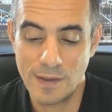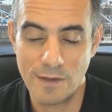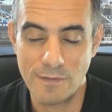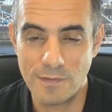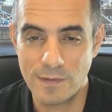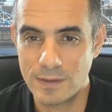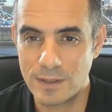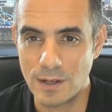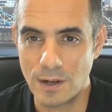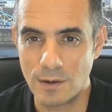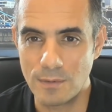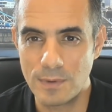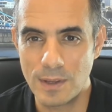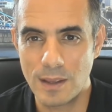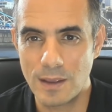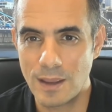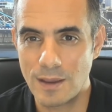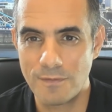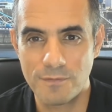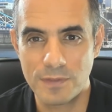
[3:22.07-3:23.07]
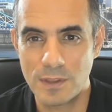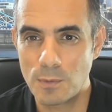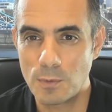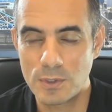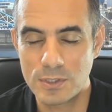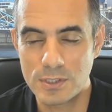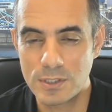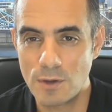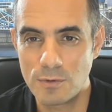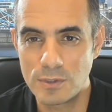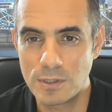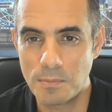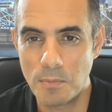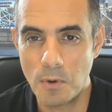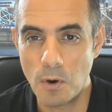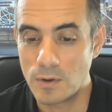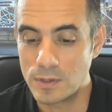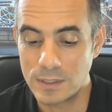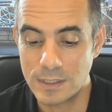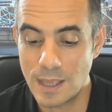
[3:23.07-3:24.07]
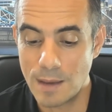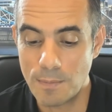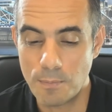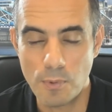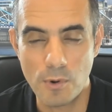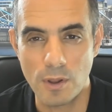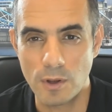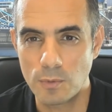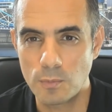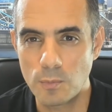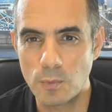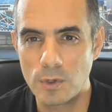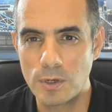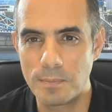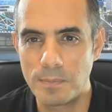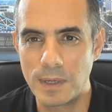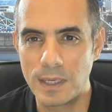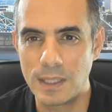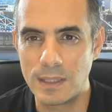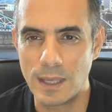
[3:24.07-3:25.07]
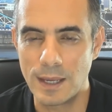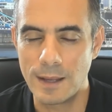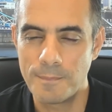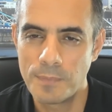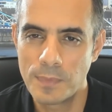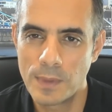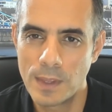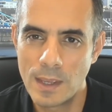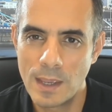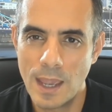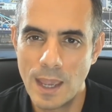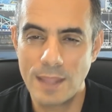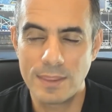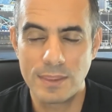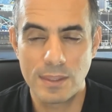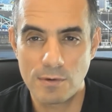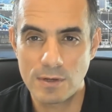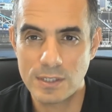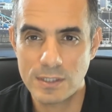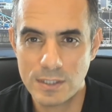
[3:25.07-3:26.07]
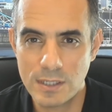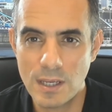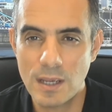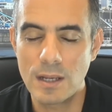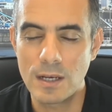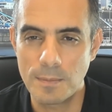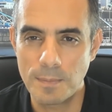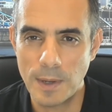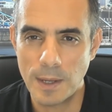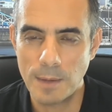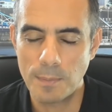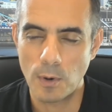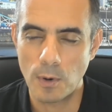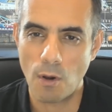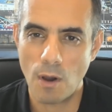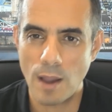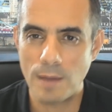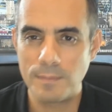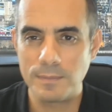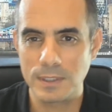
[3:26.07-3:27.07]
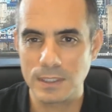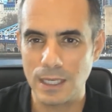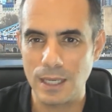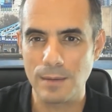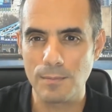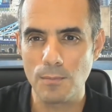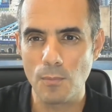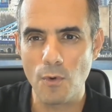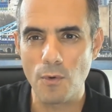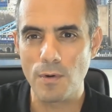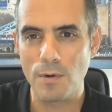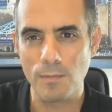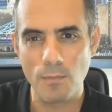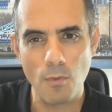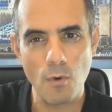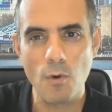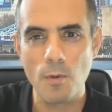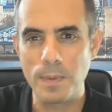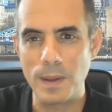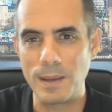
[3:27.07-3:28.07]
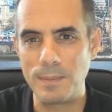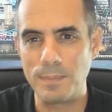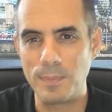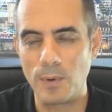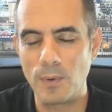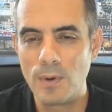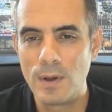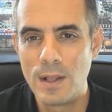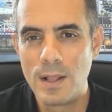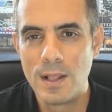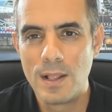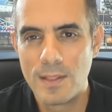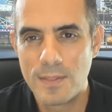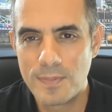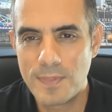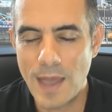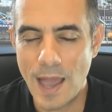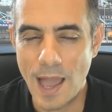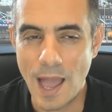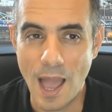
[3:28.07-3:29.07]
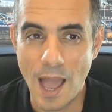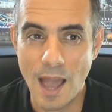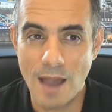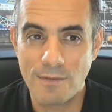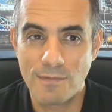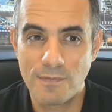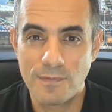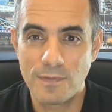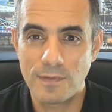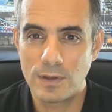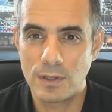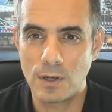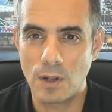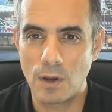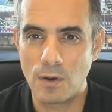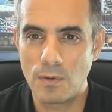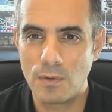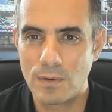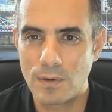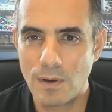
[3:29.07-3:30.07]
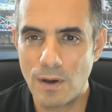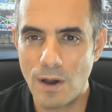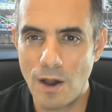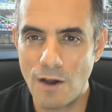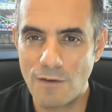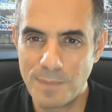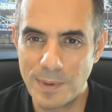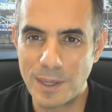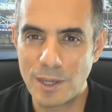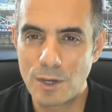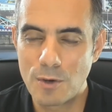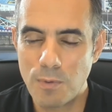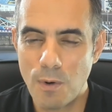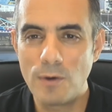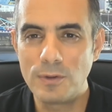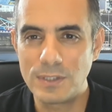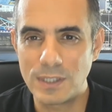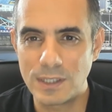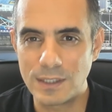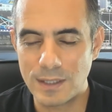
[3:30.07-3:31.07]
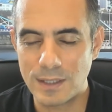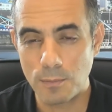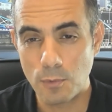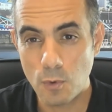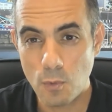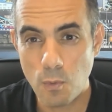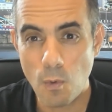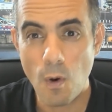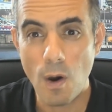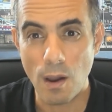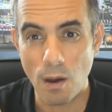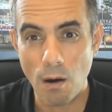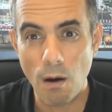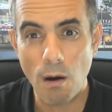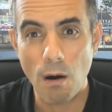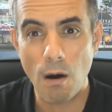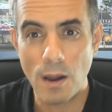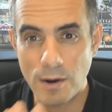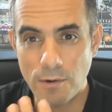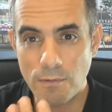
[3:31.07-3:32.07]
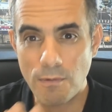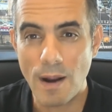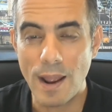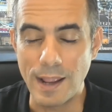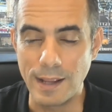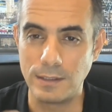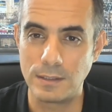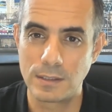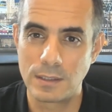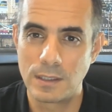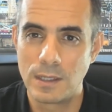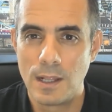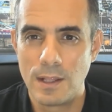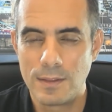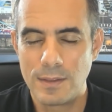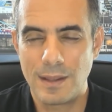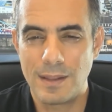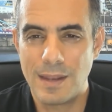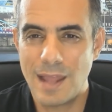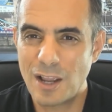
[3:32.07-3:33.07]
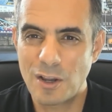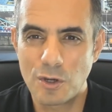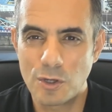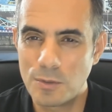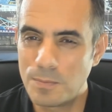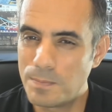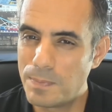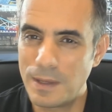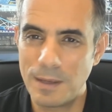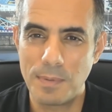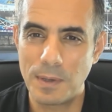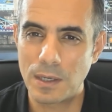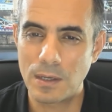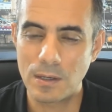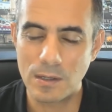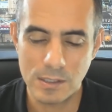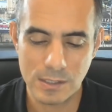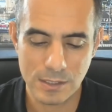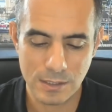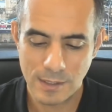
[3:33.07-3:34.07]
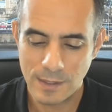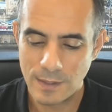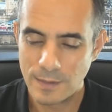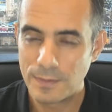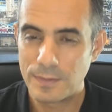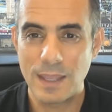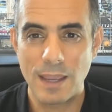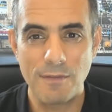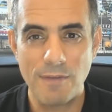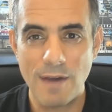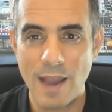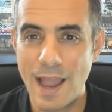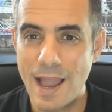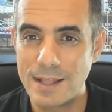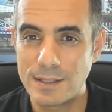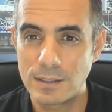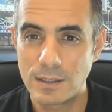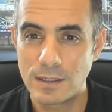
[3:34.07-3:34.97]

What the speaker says: you know, if there was no demand, that product wouldn't be there. And there are certainly people, I'm seeing more and more people that have, you know, I've been quoting them quite high rates. Now that could be because they've had